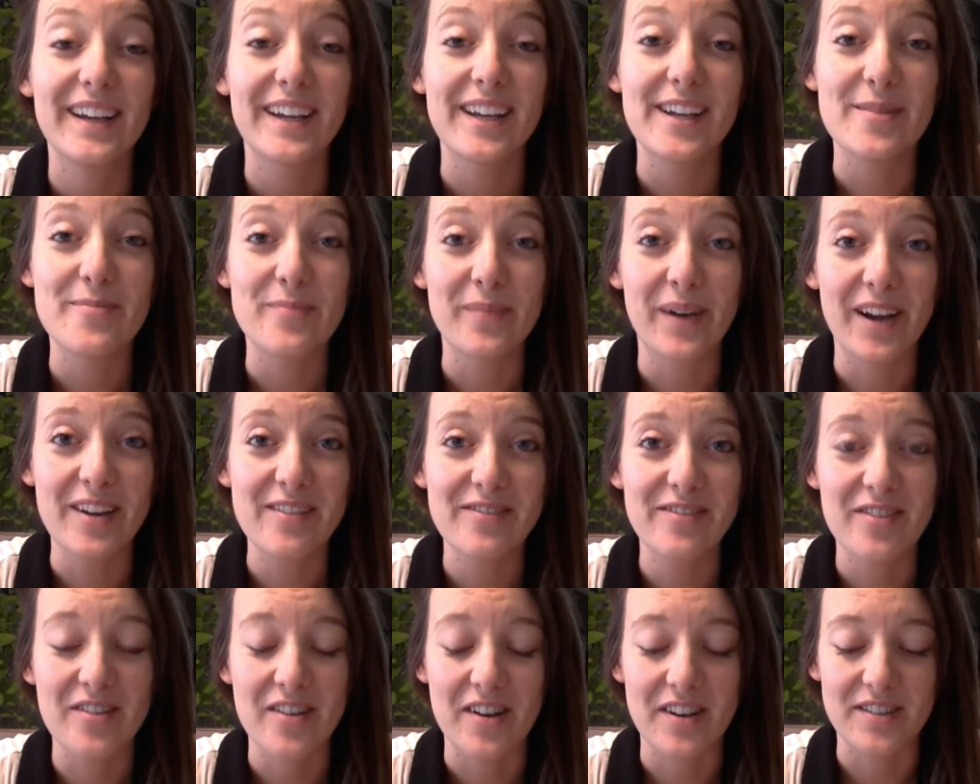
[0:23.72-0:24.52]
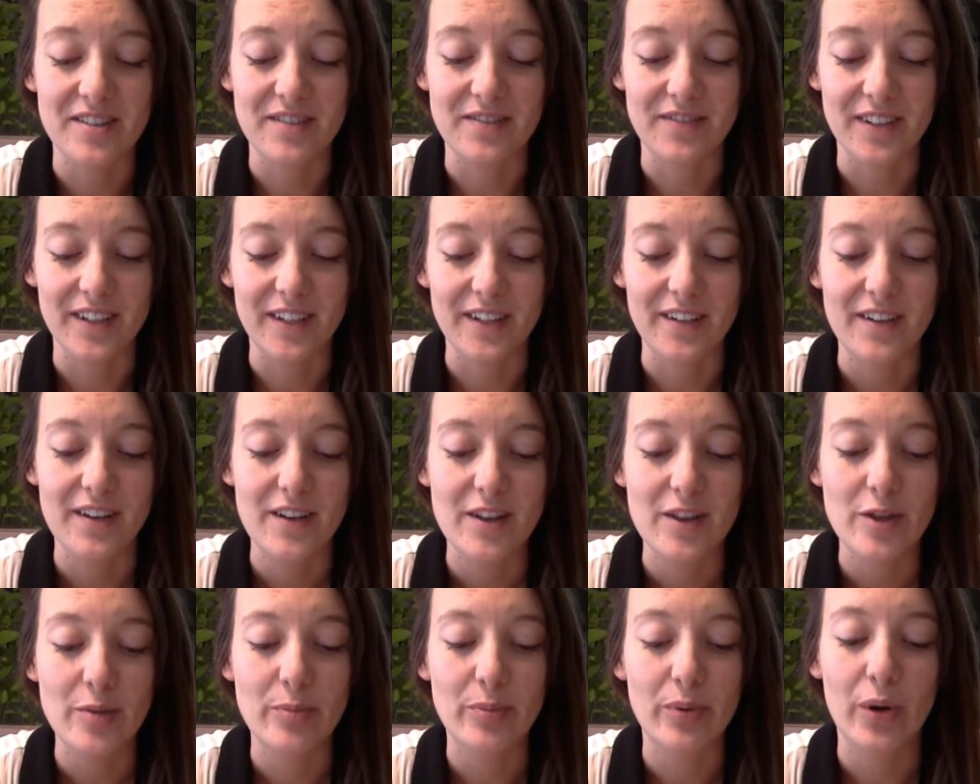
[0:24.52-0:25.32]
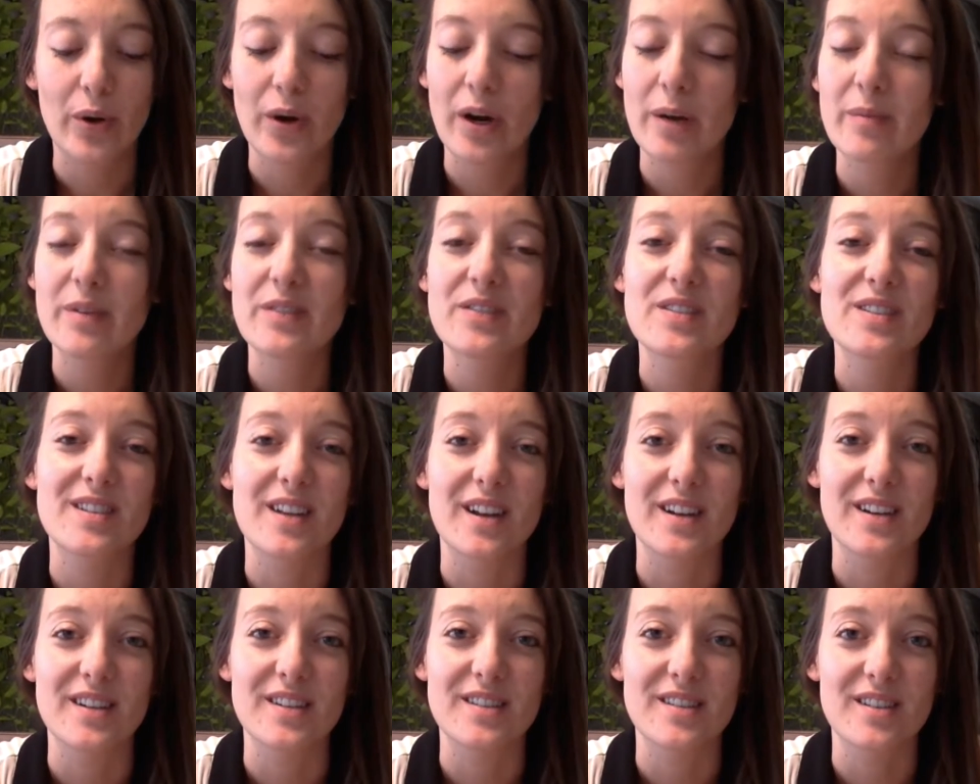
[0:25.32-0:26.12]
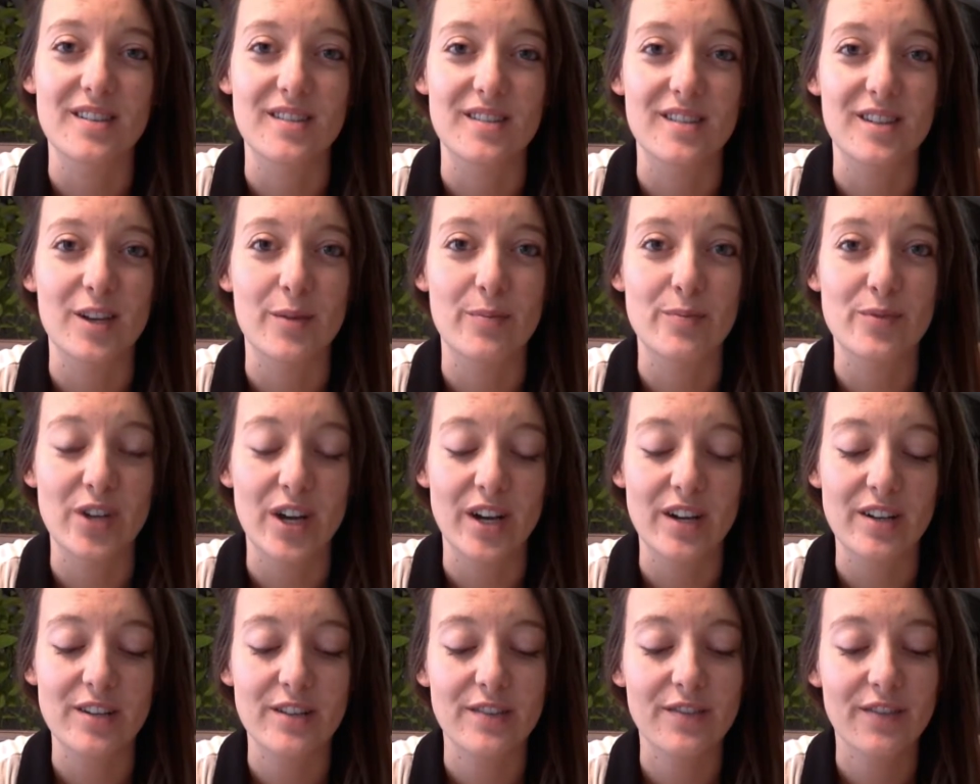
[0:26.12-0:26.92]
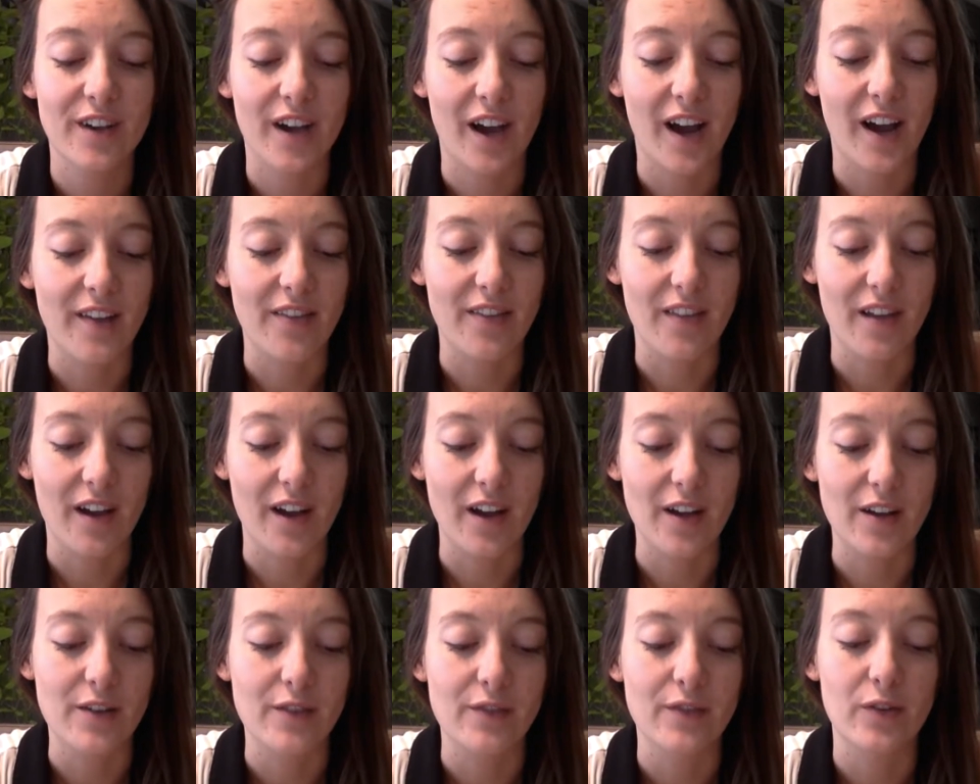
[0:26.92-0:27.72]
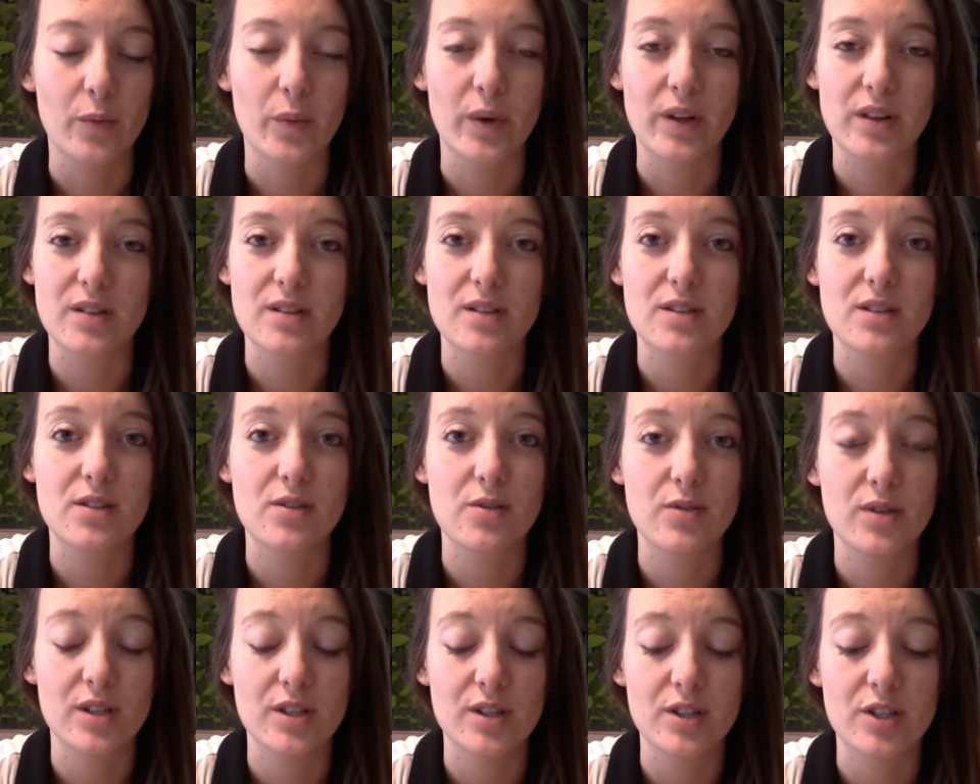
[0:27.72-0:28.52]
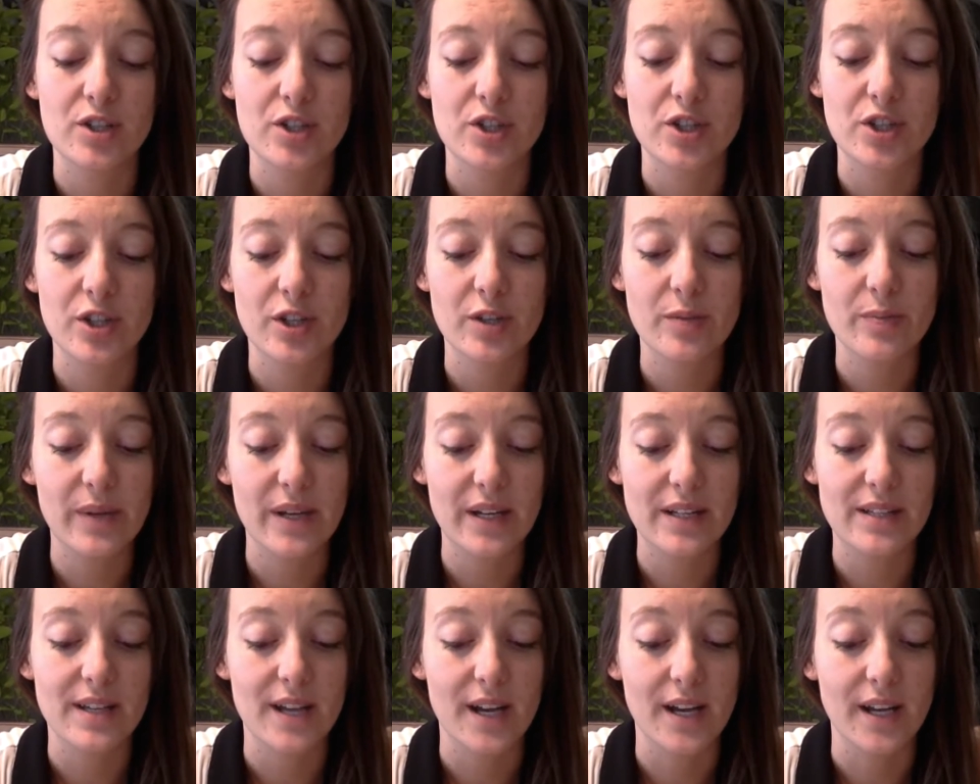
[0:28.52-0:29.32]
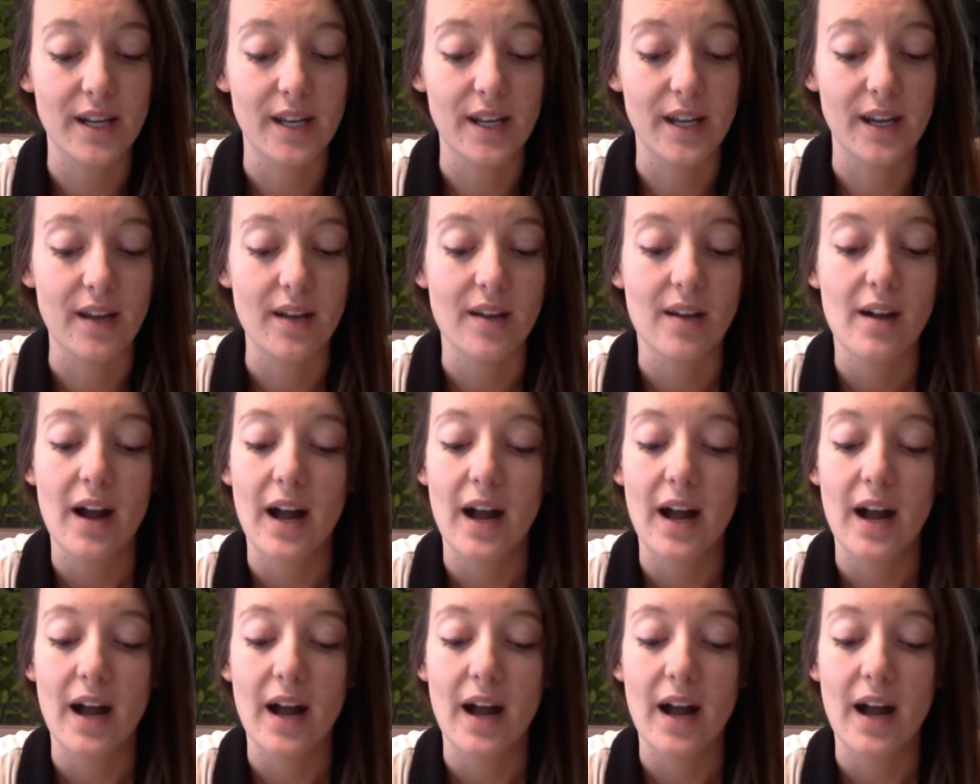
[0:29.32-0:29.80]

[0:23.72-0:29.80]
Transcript: In my philosophy, the program of studies is the objective guideline for what the students should be attaining,